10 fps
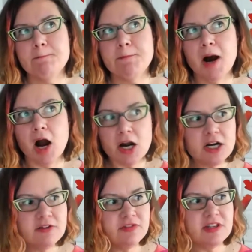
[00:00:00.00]
Part
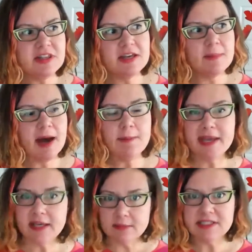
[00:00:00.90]
of the thing about
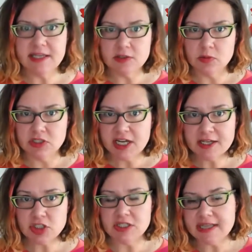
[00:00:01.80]
making mistakes with
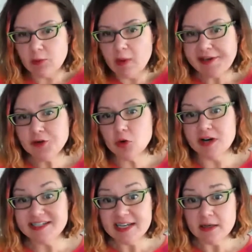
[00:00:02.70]
changes, when you're
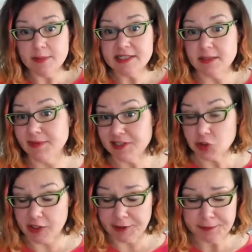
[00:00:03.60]
a database
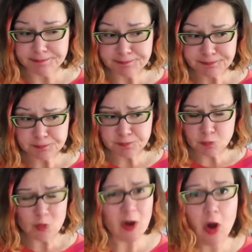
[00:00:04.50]
administrator,
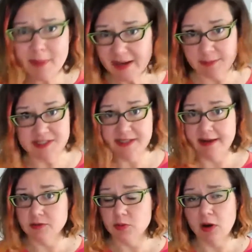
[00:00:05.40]
we all make
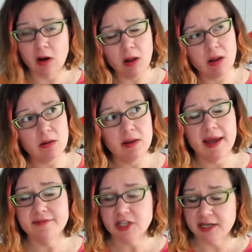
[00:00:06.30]
mistakes. We all
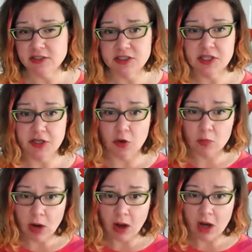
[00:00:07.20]
have changes that go
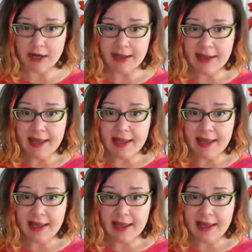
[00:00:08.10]
wrong.